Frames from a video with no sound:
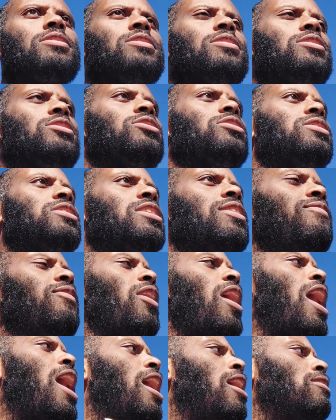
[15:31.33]
to sever
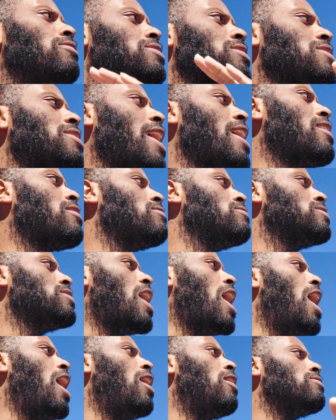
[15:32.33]
all cycles,
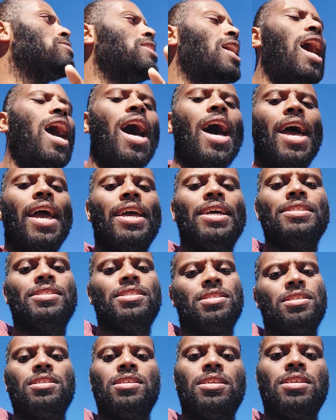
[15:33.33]
all
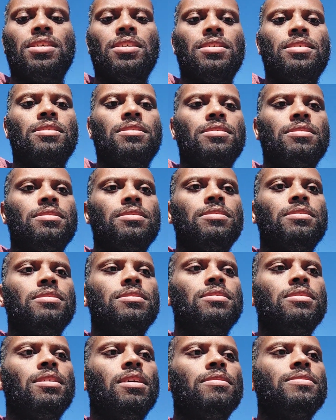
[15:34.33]
ties
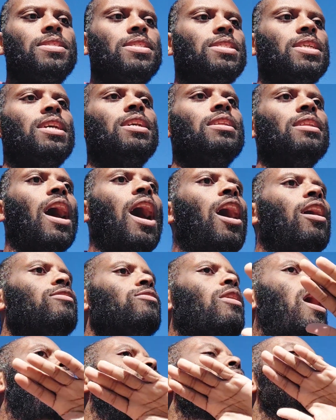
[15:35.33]
of sin,
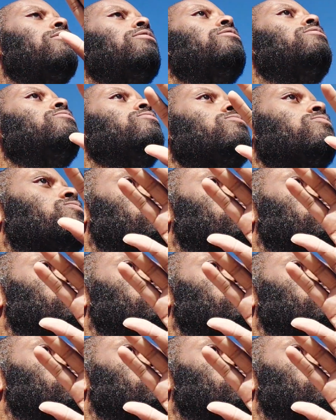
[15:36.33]
all